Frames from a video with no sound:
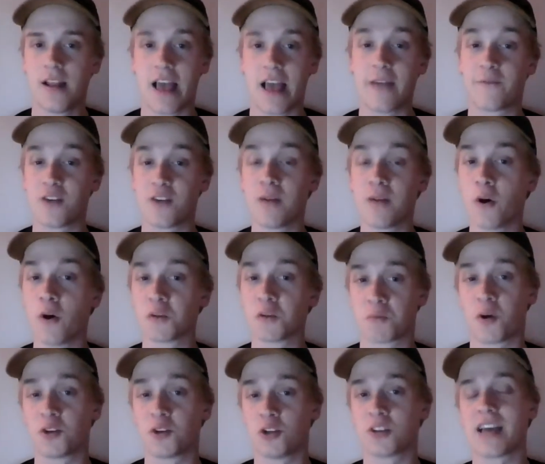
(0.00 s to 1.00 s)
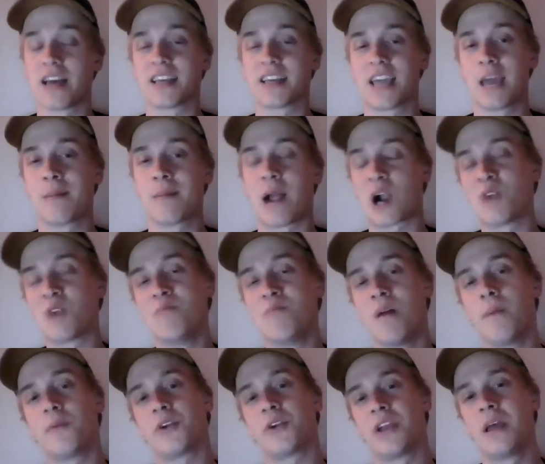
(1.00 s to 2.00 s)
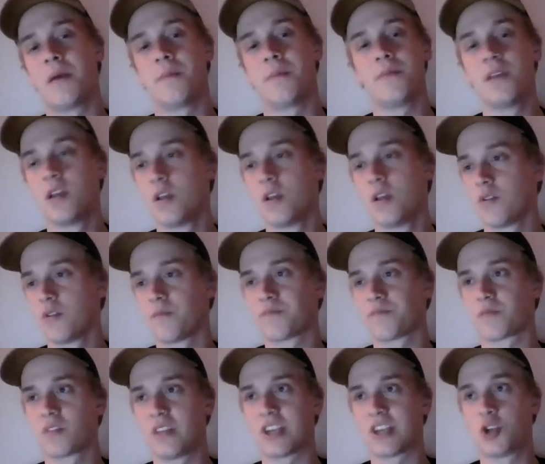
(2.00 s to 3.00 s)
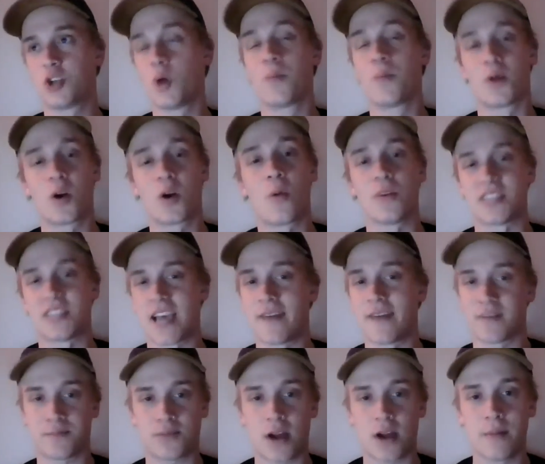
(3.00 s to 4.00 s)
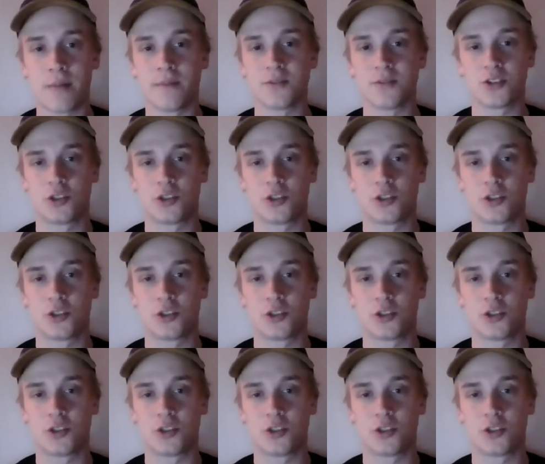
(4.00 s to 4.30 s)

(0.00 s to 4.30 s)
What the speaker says: And for the most part during that game, I remember him, like, Joe Burrow was having problems.